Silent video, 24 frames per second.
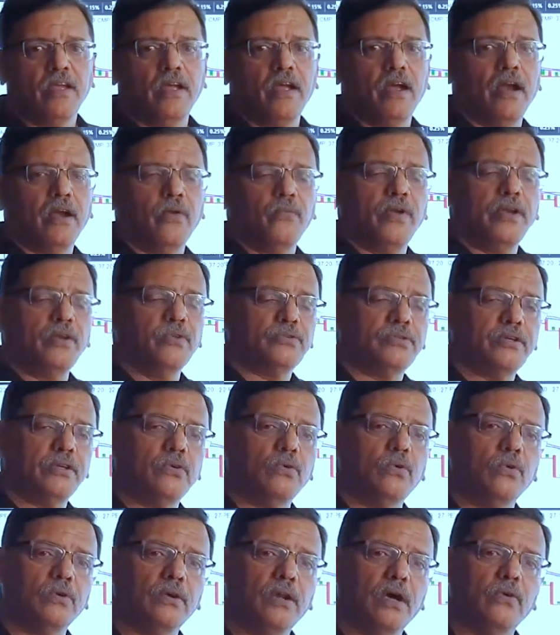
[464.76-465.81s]
And when you say
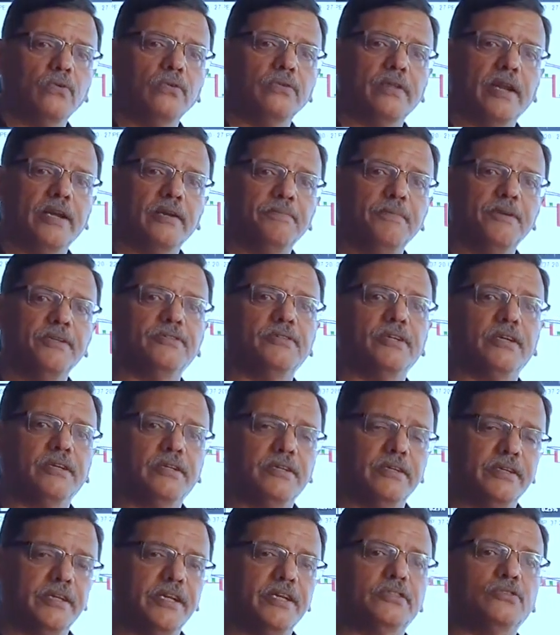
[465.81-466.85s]
go down, that means
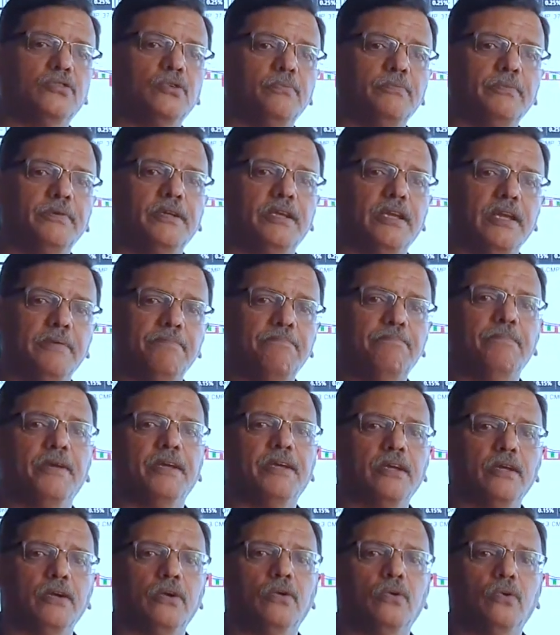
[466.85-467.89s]
it needs to keep
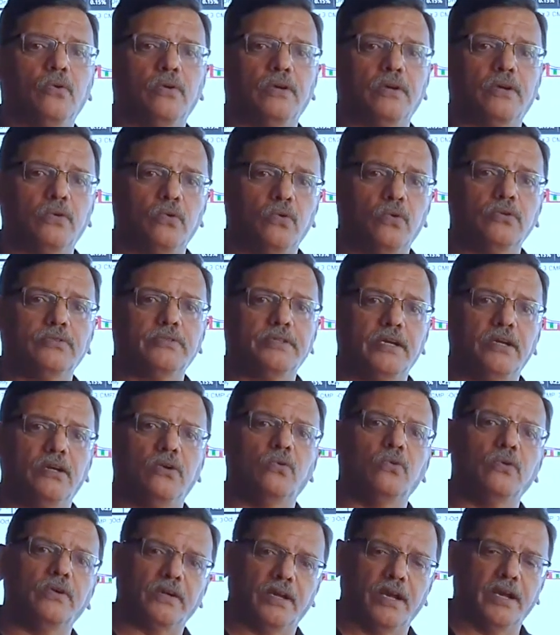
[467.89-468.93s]
making lower lows and
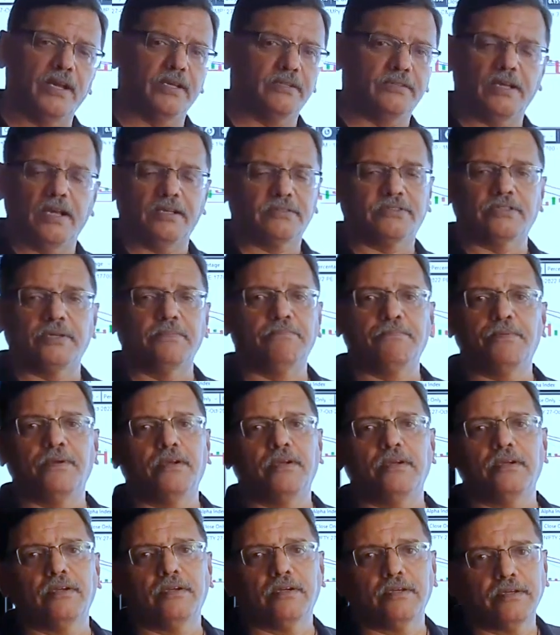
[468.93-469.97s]
lower highs. A
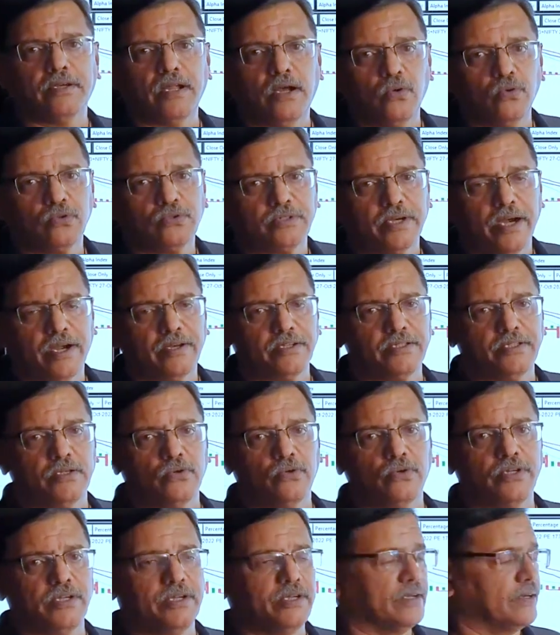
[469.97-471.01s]
simple Dow strategy
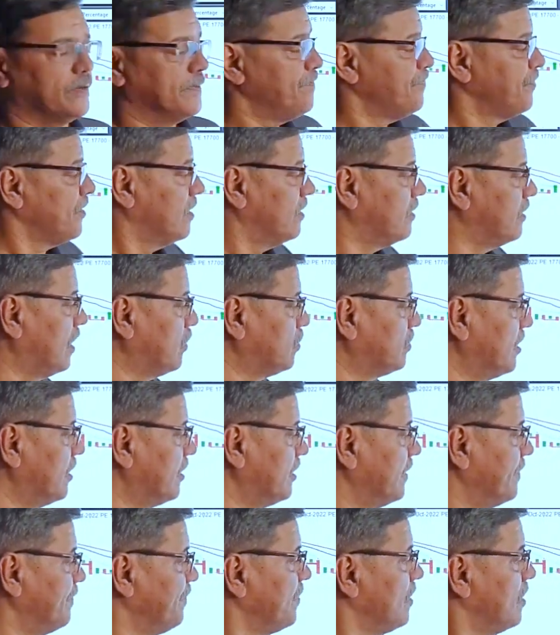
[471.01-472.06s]
over here, Dow
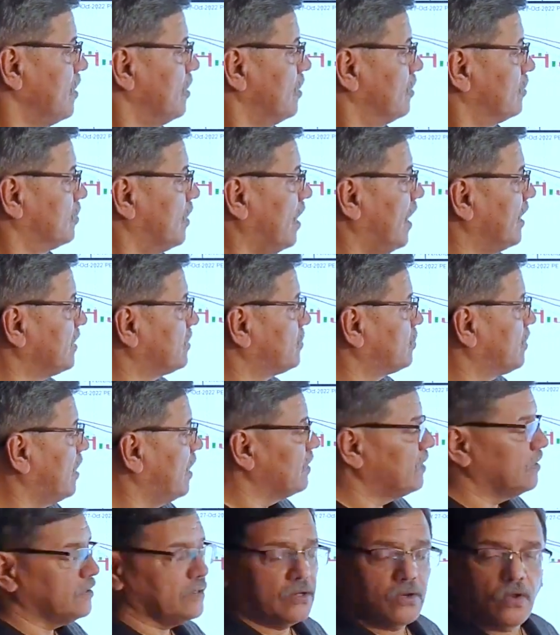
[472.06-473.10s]
theory. So as
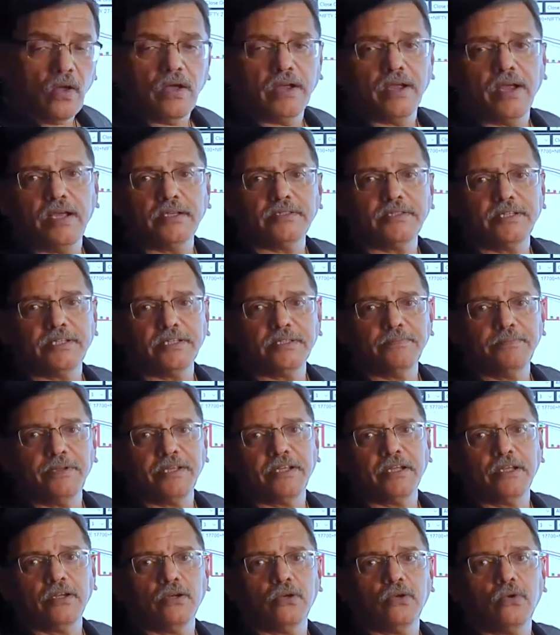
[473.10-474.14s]
long as it is
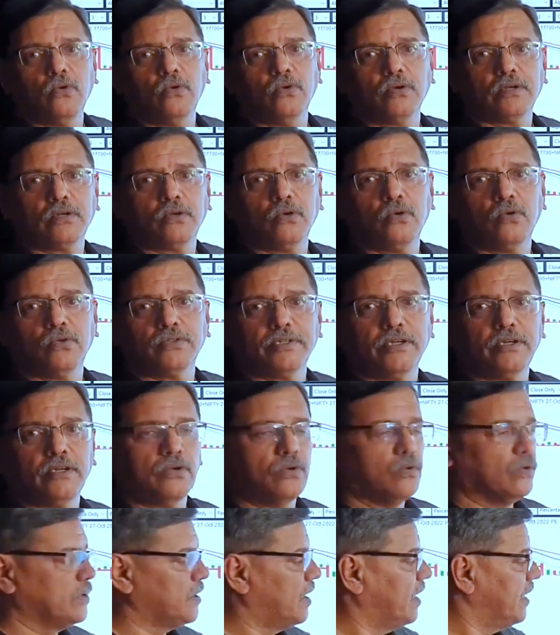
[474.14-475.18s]
making lower lows and
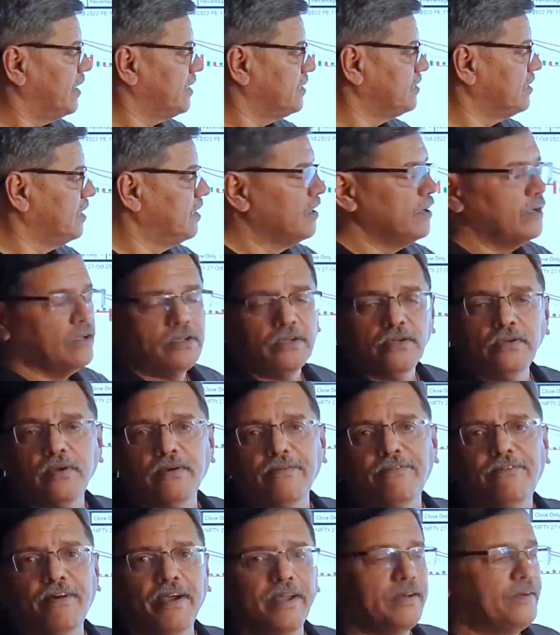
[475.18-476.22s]
lower highs, you are
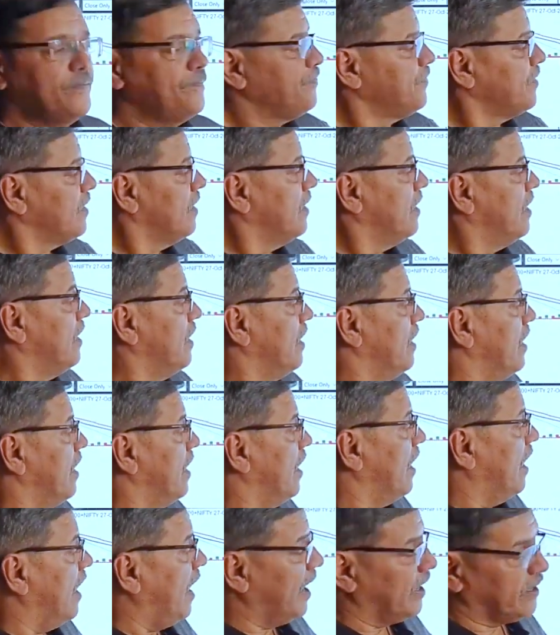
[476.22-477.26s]
fine.
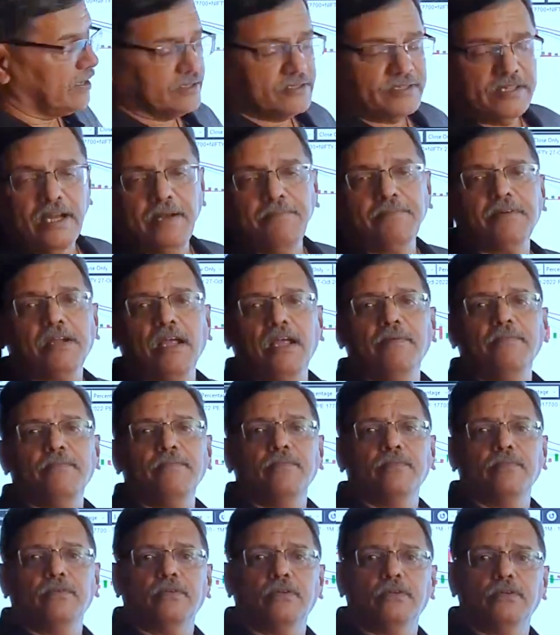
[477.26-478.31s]
At the same
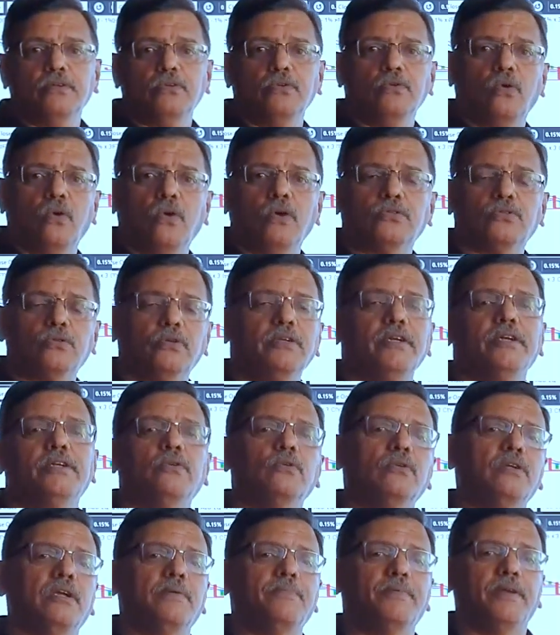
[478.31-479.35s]
time, you also need to
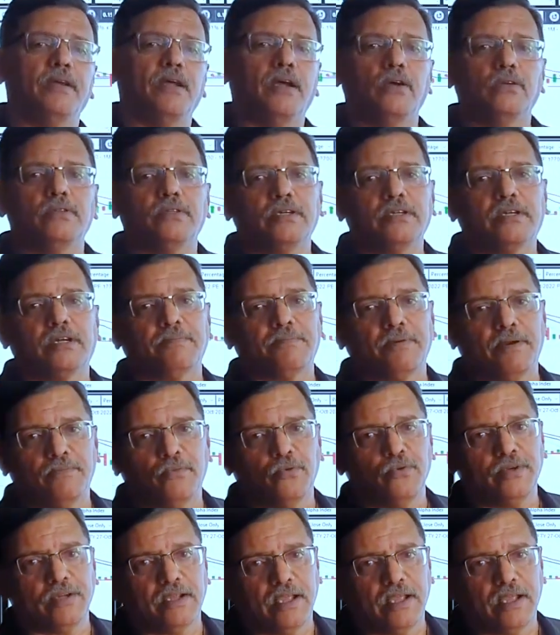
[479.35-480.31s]
keep an eye on the triple moving